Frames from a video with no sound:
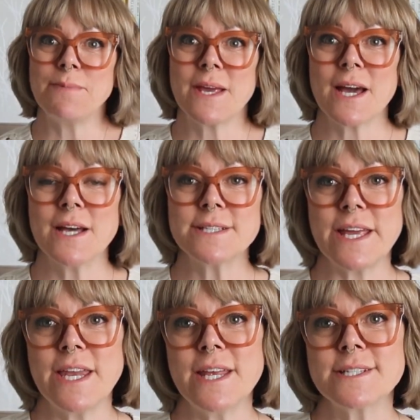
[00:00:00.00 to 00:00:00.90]
because
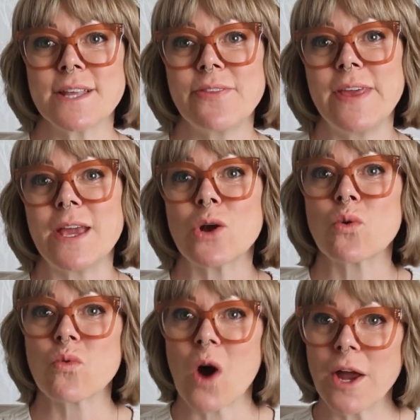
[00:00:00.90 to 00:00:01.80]
it is the
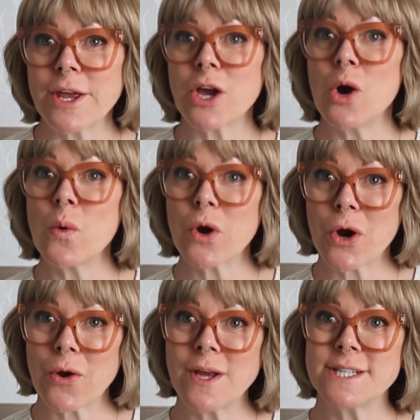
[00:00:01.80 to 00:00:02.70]
chronic
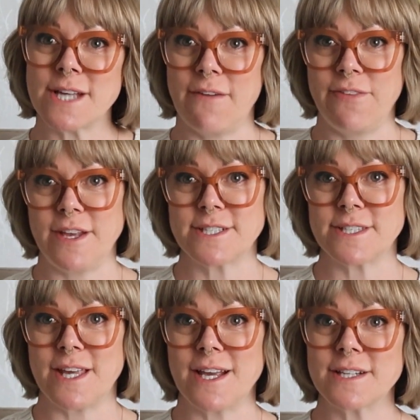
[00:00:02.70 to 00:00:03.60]
occurrence of these
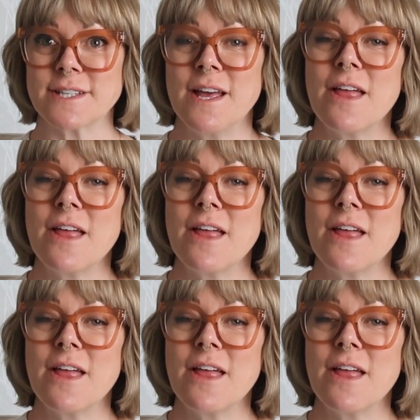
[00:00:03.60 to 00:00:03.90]
things